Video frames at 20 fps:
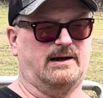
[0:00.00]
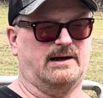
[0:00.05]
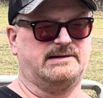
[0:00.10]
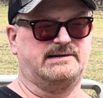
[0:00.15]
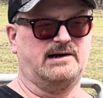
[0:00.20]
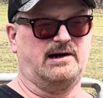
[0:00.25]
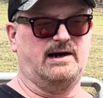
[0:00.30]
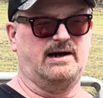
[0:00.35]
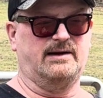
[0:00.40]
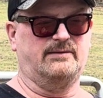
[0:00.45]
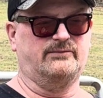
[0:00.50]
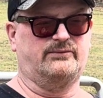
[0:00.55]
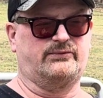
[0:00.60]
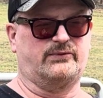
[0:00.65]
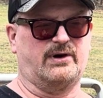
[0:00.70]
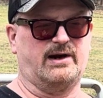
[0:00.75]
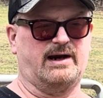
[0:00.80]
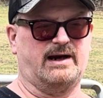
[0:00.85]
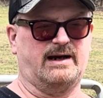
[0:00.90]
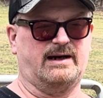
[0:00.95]
time
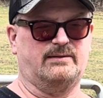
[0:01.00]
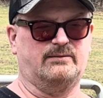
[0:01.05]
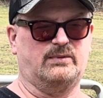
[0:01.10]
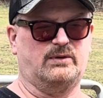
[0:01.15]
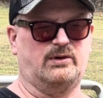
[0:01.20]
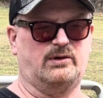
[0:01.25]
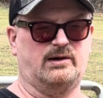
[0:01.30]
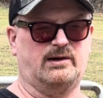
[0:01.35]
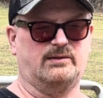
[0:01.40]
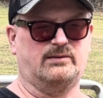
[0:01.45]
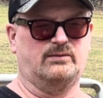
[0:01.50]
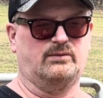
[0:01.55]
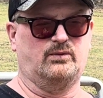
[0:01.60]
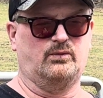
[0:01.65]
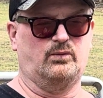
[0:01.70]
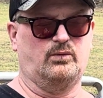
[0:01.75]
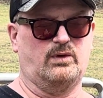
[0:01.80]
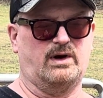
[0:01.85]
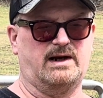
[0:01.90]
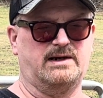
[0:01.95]
frame on
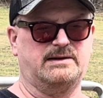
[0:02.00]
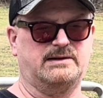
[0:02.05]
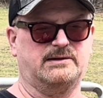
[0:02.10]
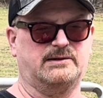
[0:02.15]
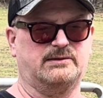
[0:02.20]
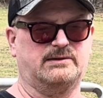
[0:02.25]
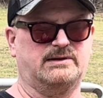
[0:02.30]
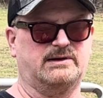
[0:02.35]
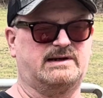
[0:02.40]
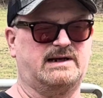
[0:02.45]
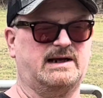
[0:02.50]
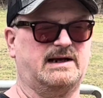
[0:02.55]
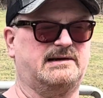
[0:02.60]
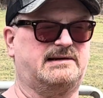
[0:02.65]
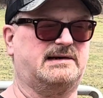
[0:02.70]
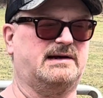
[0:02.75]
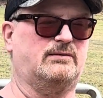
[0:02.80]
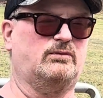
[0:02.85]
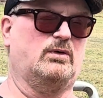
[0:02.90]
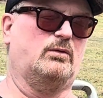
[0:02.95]
when you can't
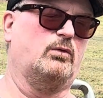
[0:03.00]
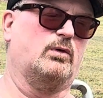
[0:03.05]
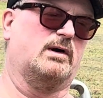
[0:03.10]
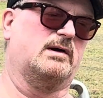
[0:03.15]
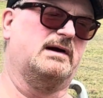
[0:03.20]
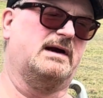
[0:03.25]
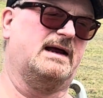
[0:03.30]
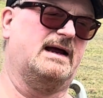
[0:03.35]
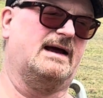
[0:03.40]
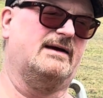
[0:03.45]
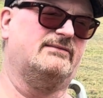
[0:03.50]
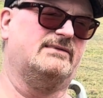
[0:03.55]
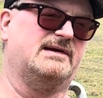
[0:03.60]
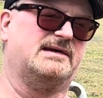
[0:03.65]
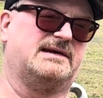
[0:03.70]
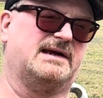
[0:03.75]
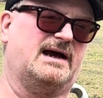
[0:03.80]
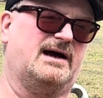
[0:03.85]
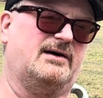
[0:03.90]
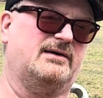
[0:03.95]
say, well, we're going to have
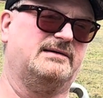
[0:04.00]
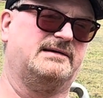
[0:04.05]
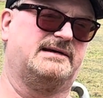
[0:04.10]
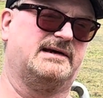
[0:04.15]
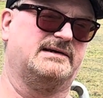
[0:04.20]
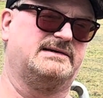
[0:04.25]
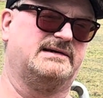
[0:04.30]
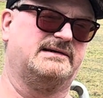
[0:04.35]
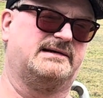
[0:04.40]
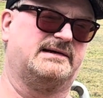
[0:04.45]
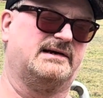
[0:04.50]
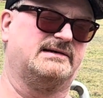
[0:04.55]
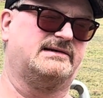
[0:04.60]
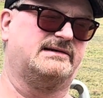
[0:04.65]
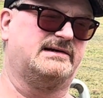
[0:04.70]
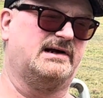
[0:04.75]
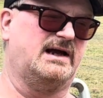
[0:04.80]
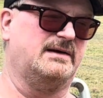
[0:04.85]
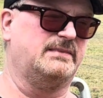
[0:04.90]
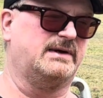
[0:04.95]
this out in such and such a
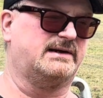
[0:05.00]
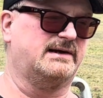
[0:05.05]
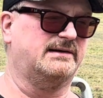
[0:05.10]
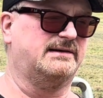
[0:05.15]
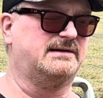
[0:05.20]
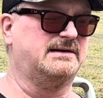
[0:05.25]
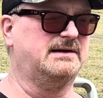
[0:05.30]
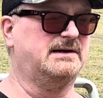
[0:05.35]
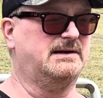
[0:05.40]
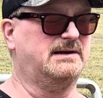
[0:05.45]
time, because